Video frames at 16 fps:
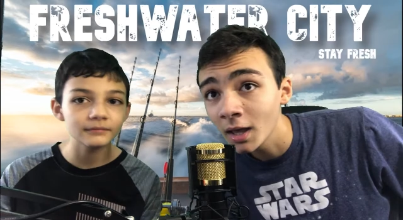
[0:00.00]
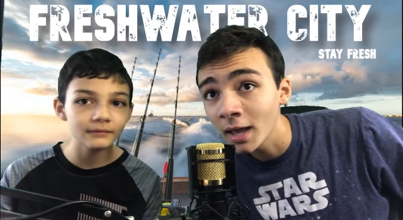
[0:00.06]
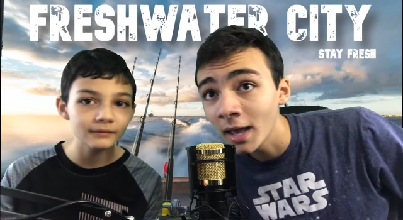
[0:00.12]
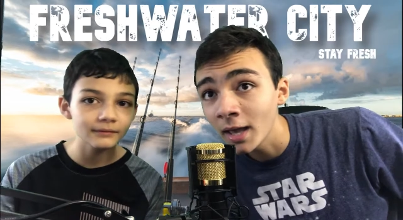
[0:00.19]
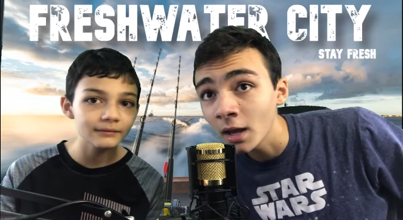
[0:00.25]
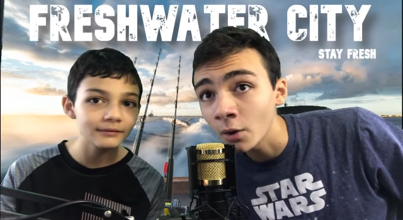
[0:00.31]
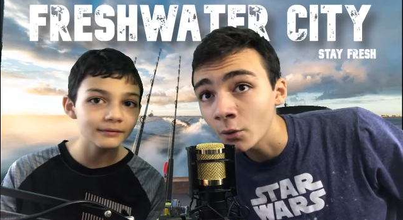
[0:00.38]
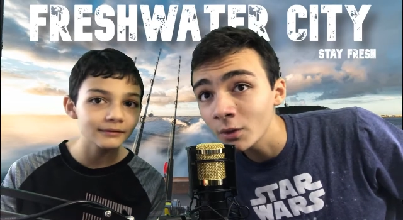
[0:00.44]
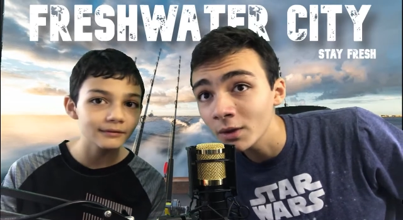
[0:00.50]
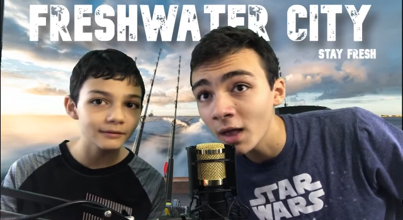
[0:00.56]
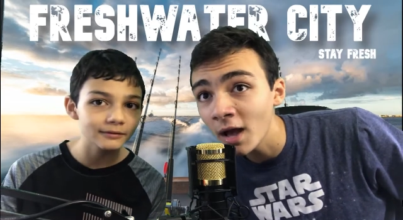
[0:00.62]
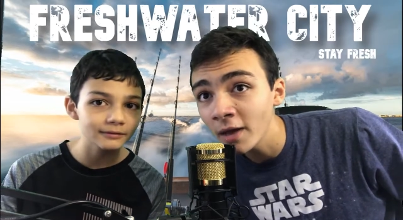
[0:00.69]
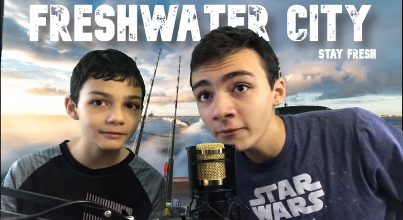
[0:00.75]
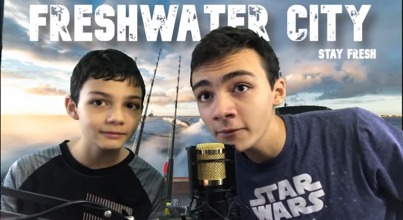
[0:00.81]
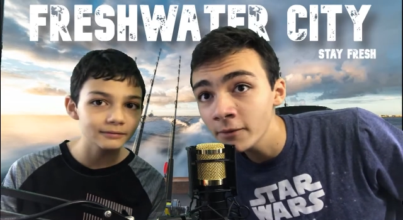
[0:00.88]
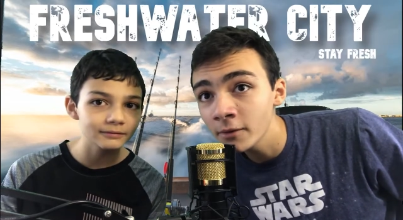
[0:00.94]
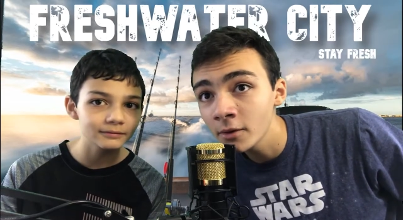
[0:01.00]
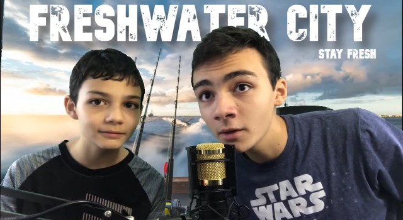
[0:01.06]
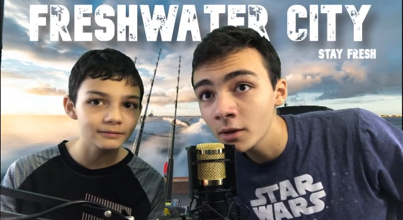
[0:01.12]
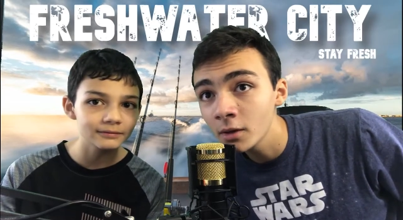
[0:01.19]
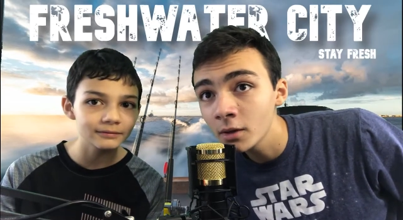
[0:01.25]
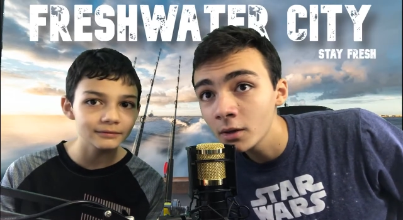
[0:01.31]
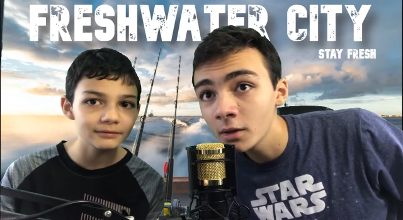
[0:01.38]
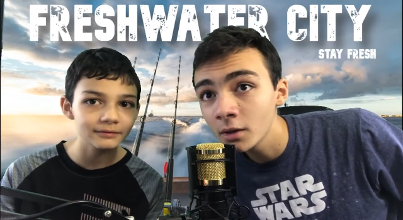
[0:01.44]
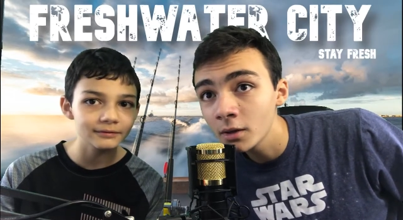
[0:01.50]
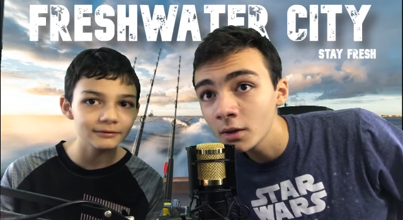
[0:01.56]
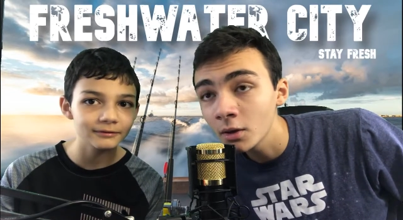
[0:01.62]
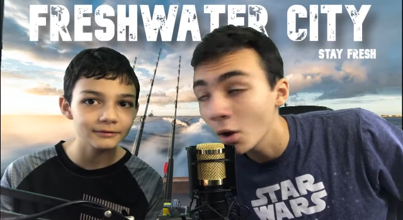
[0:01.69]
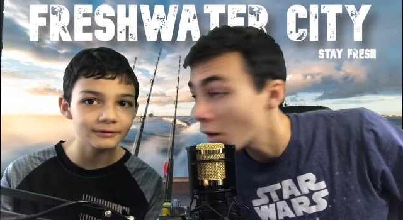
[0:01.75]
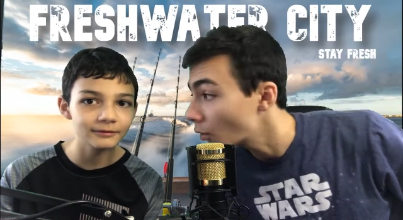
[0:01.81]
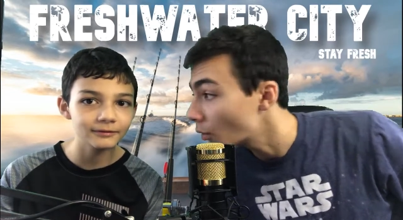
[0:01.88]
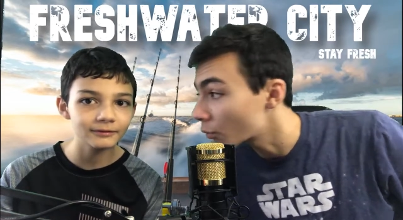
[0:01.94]
Speaker 1: Hey, are we live?
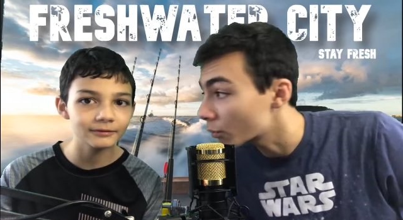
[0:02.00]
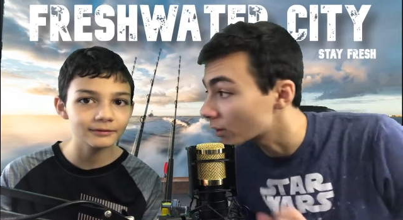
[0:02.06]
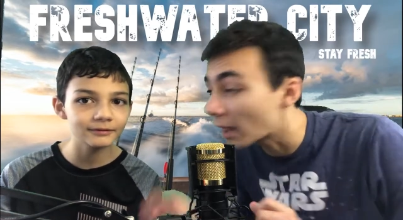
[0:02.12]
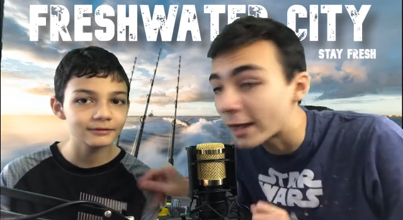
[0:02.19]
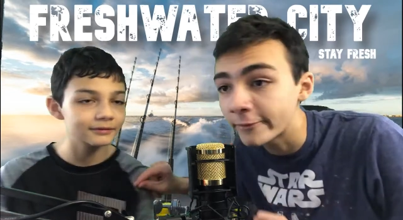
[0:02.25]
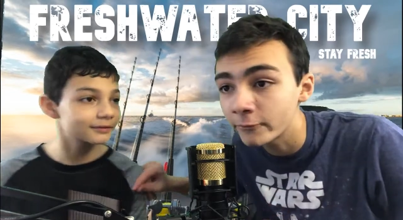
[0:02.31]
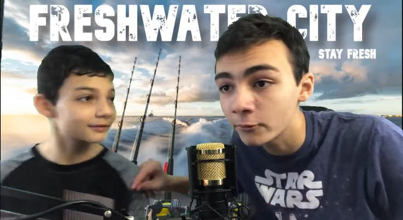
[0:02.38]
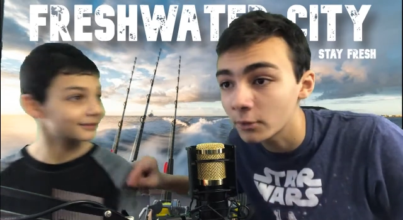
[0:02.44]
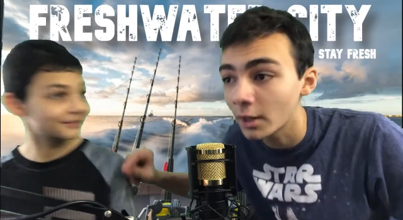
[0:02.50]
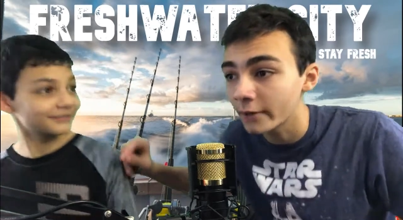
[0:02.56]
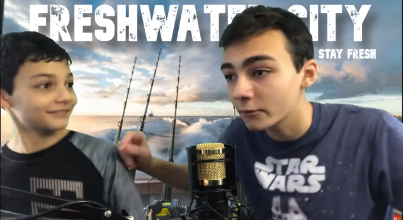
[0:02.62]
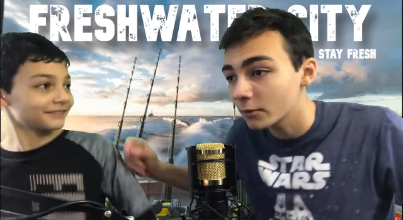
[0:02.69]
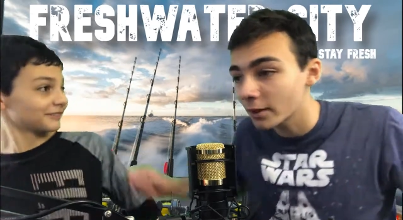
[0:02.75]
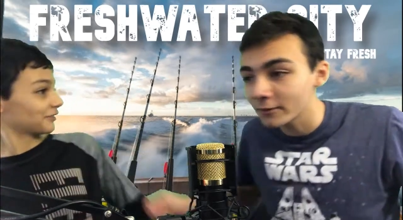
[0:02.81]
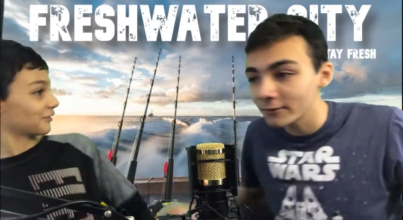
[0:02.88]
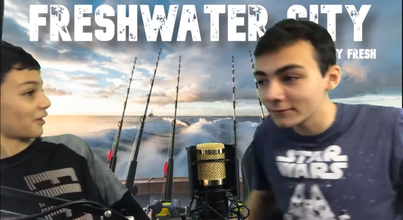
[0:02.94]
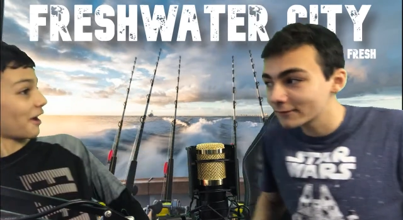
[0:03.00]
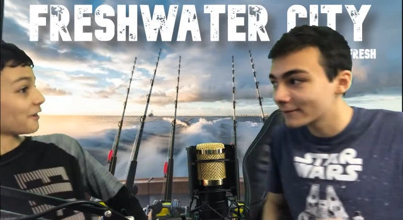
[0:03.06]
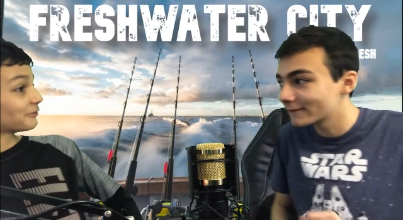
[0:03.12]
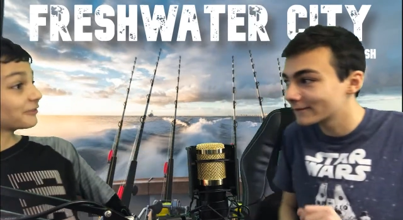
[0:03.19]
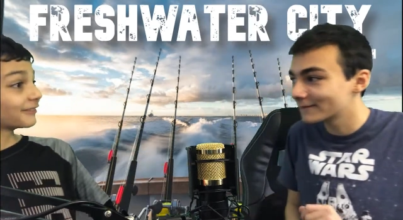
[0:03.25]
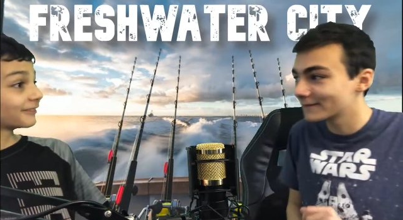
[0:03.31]
Oh, we're live. We're live?